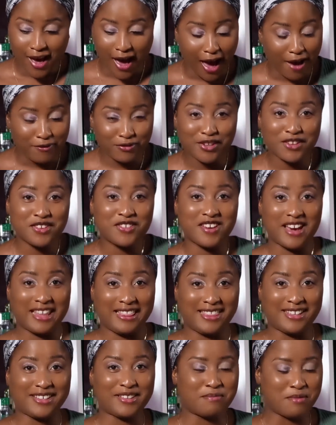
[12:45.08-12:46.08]
I've not
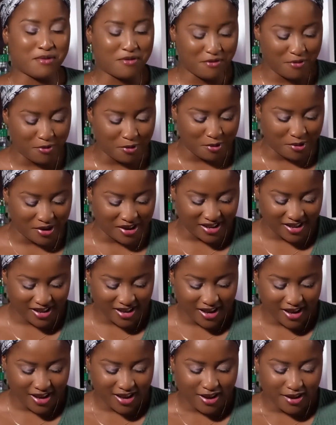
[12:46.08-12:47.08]
tried this before,
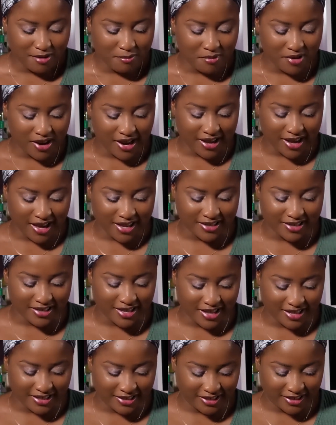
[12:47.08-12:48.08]
but like I
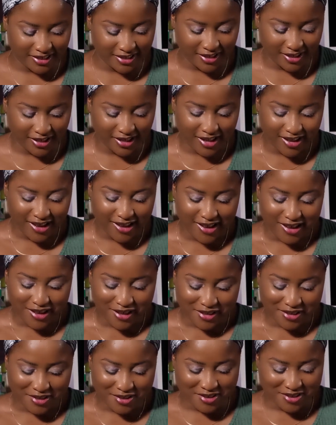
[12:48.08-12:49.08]
said,
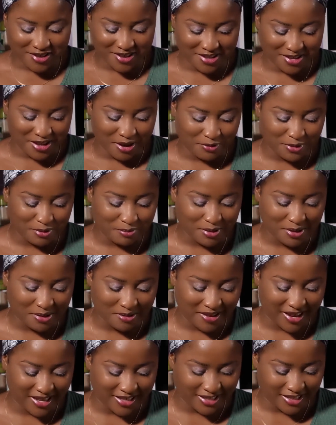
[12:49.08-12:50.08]
you just have to be
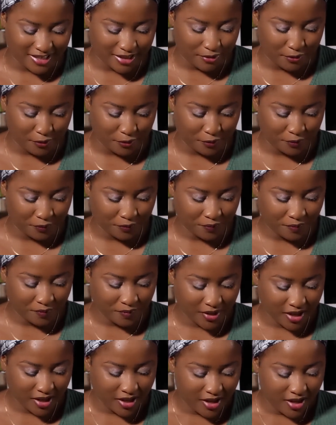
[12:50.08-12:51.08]
creative.
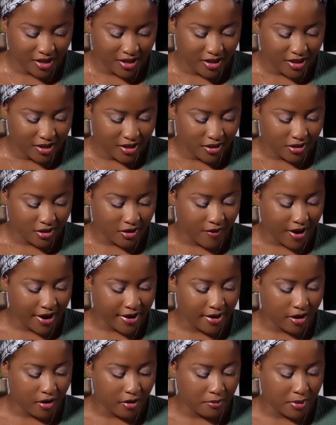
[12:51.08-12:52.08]
So
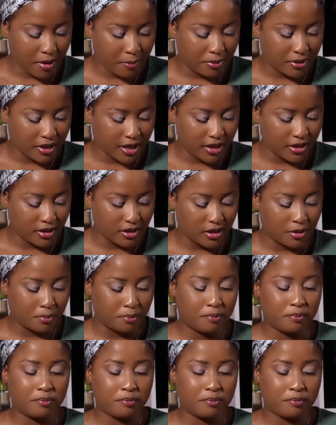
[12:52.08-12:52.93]
right now I'm applying the